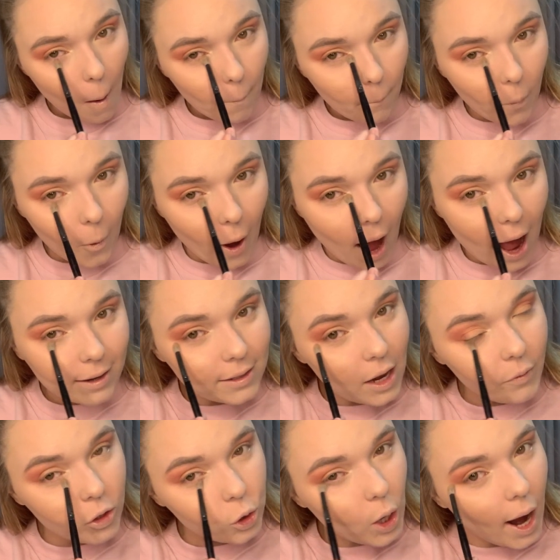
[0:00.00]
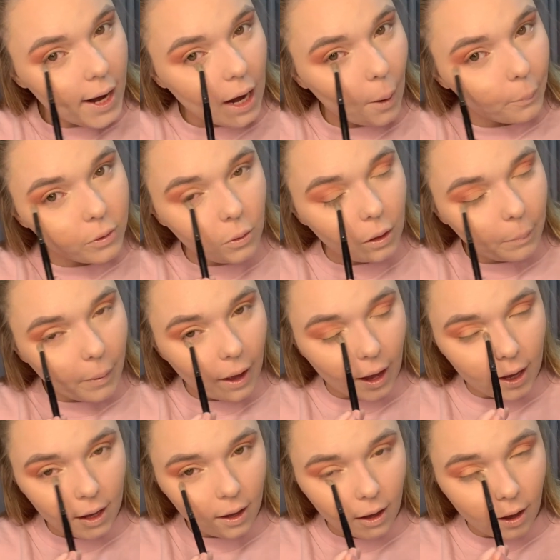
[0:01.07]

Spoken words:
But I've never tried that Beauty Bay.